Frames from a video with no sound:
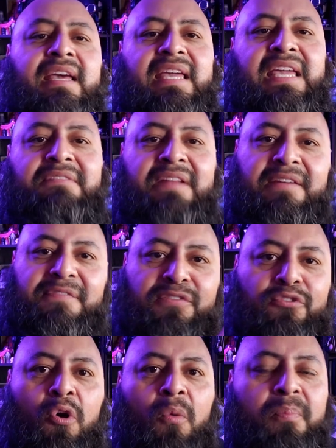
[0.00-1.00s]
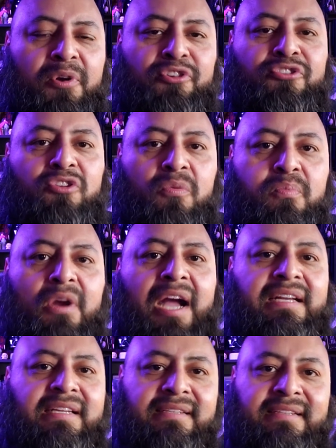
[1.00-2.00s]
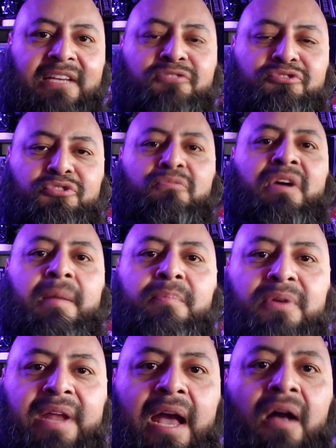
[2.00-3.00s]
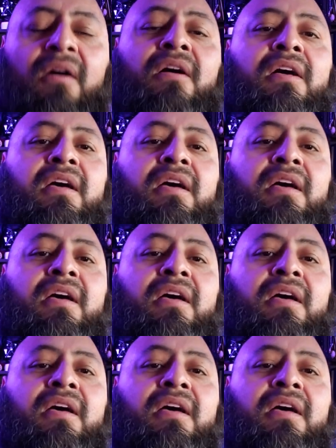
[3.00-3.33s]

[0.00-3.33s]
Even if it's own personal projects, that's what you want to put out.